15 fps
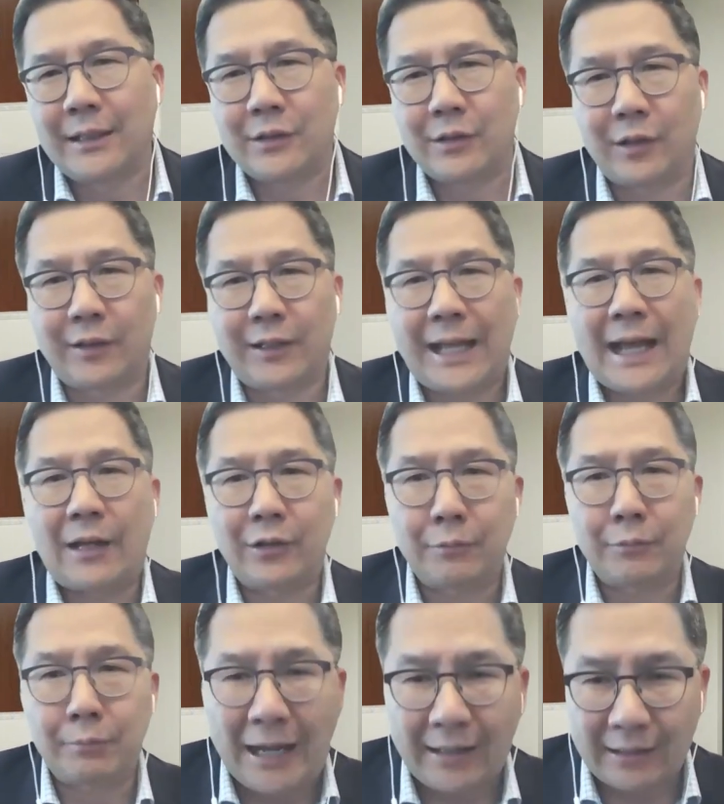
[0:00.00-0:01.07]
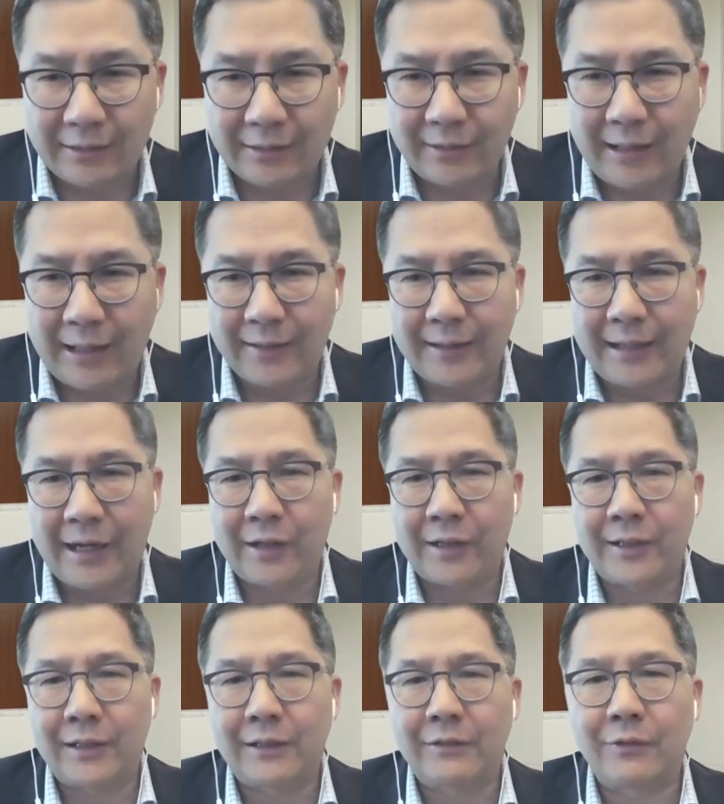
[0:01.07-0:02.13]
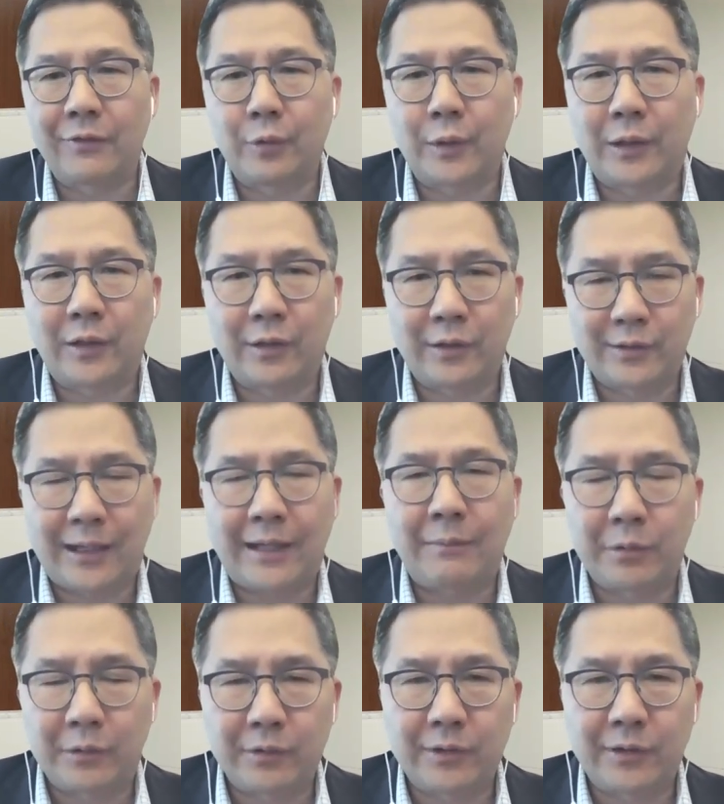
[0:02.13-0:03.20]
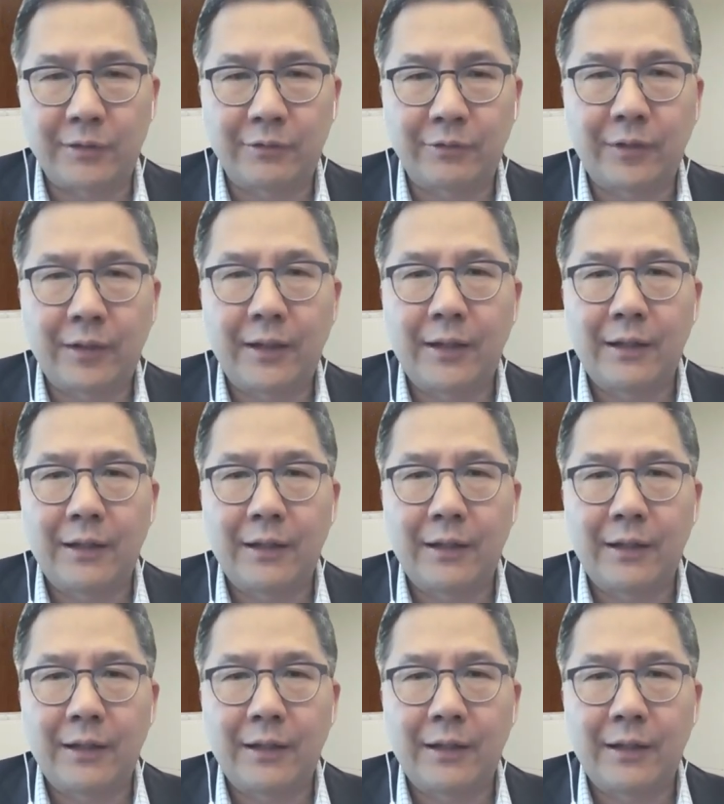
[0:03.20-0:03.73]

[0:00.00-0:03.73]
sort of counterbalance that narrative with your examples of